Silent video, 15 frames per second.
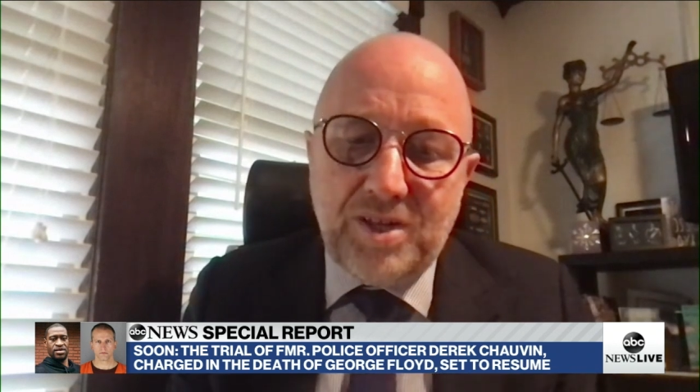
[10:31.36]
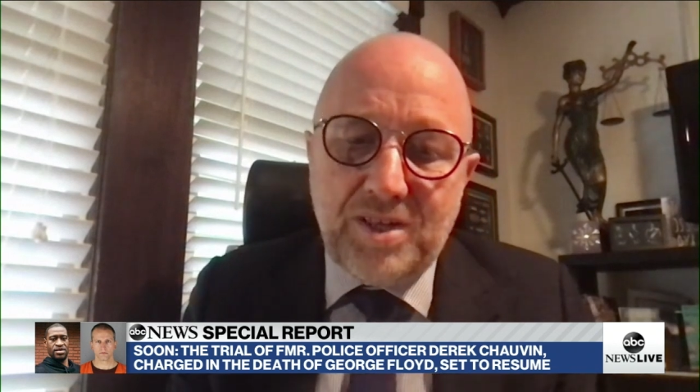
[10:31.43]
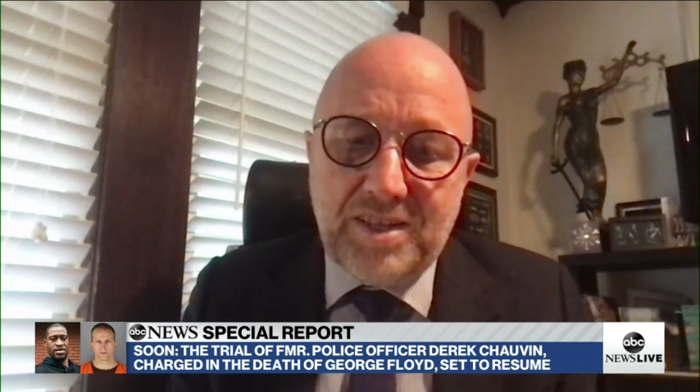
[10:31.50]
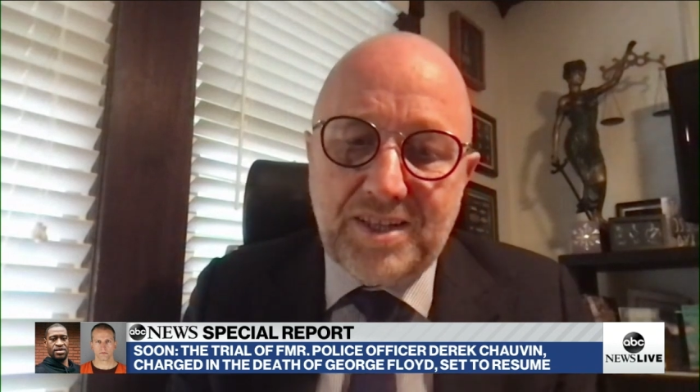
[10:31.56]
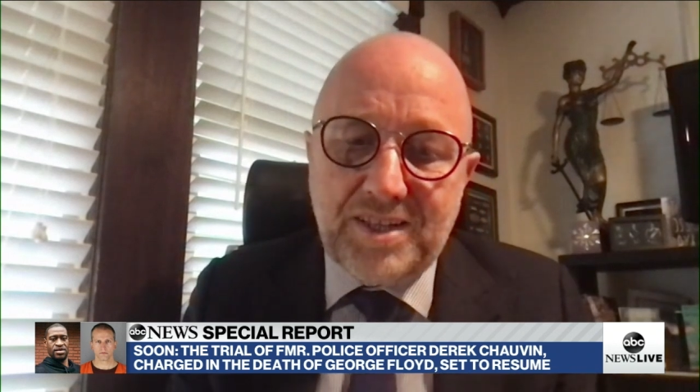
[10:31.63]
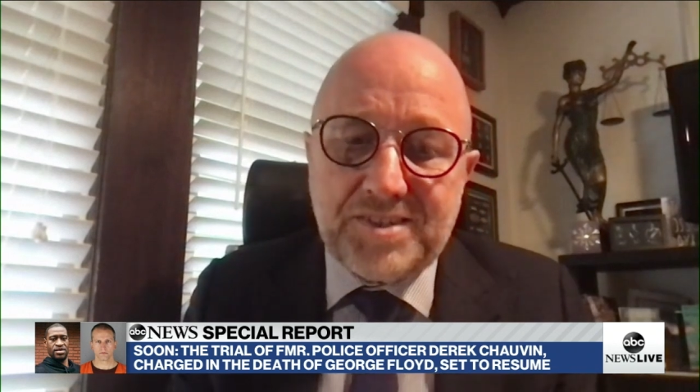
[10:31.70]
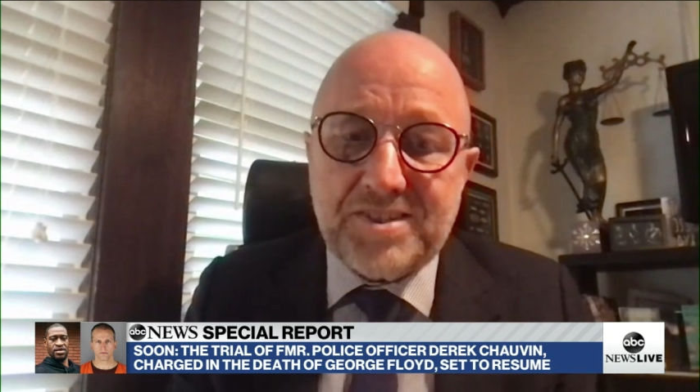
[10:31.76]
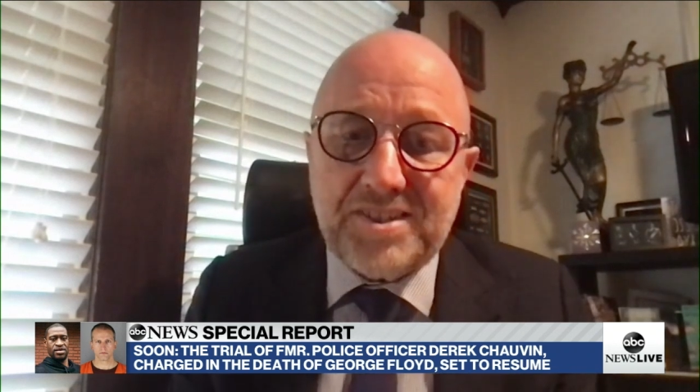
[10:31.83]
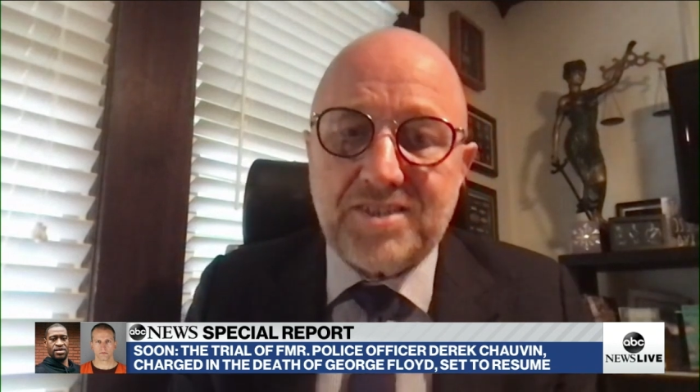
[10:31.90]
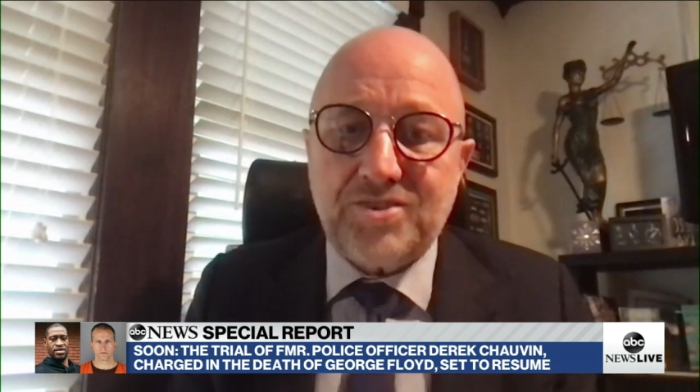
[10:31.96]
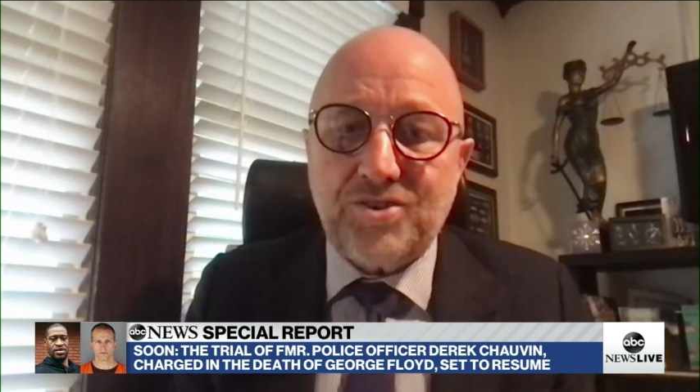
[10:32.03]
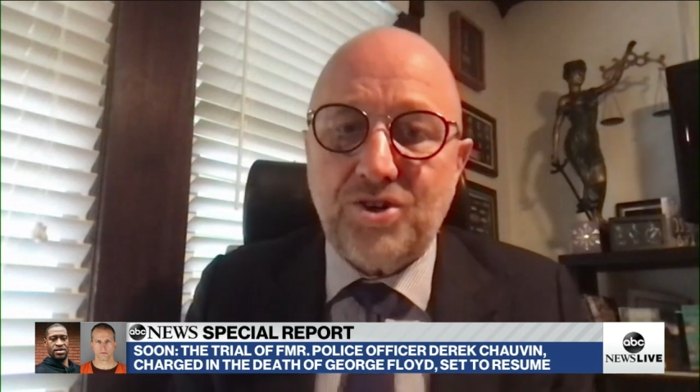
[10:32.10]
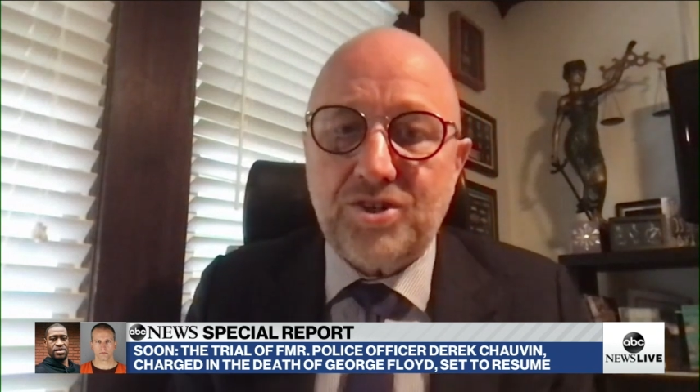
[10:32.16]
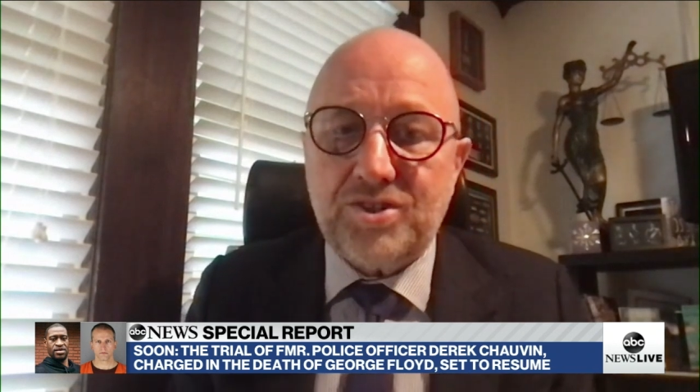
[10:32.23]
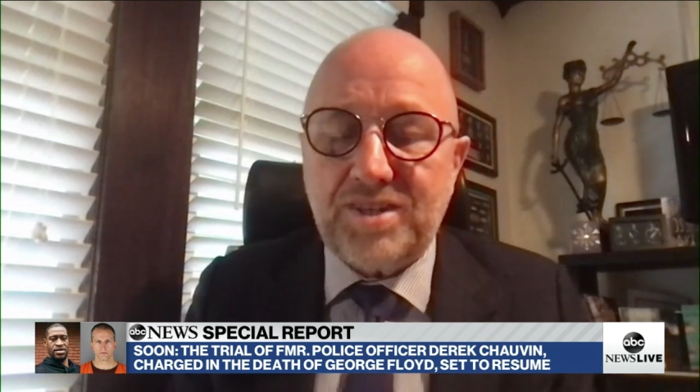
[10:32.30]
listening
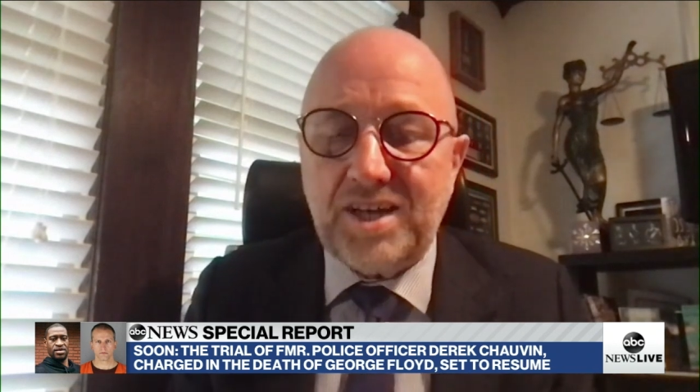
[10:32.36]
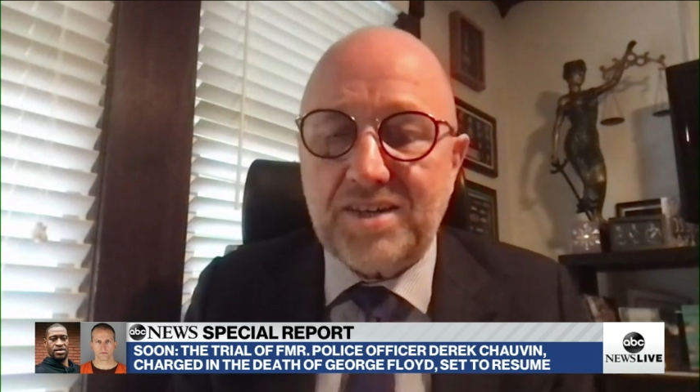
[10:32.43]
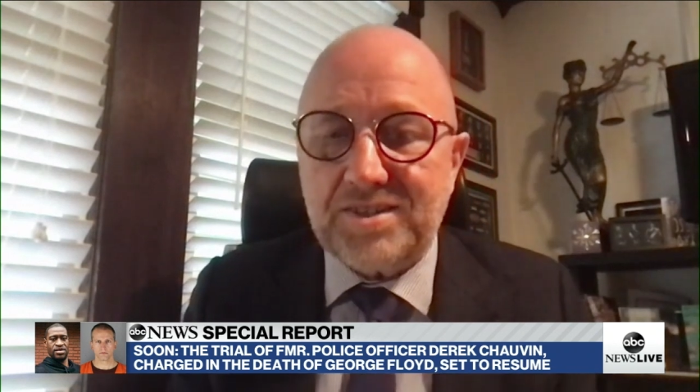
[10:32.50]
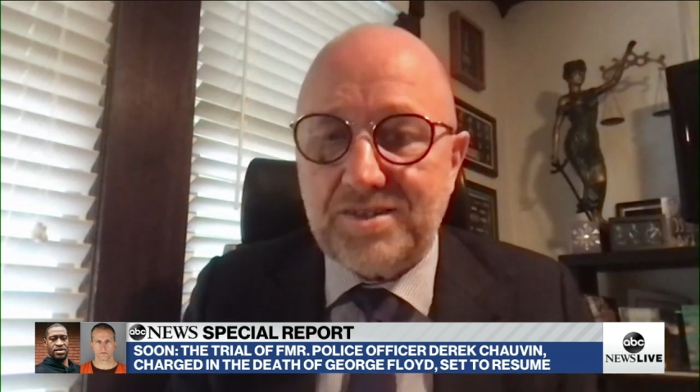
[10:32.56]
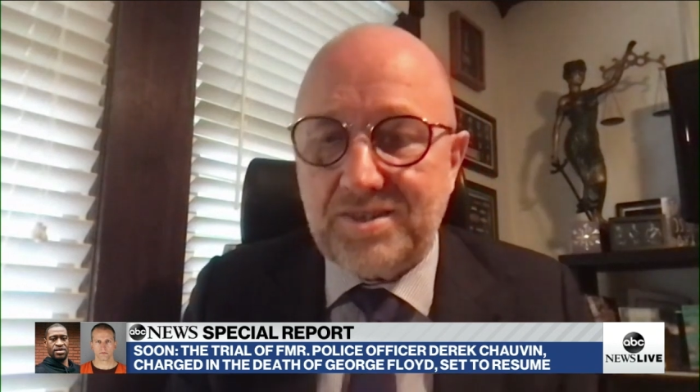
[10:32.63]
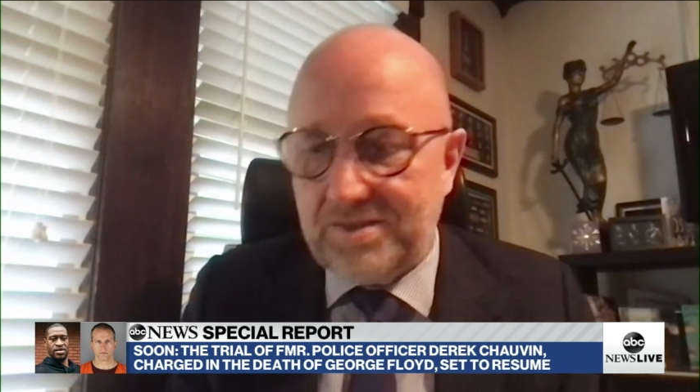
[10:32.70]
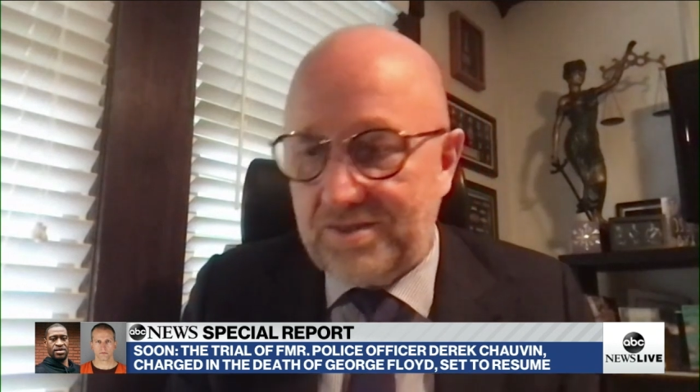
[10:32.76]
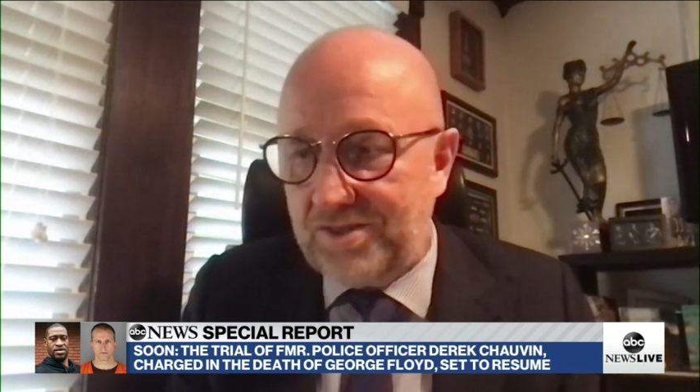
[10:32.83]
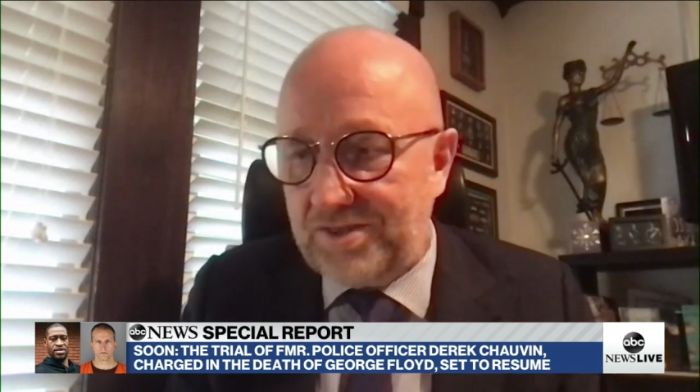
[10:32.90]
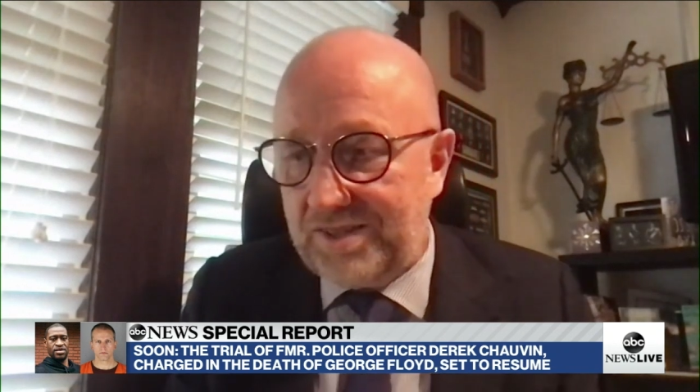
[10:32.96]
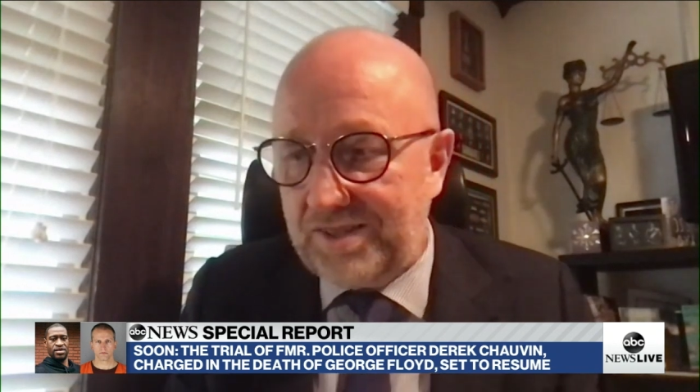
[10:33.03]
to her to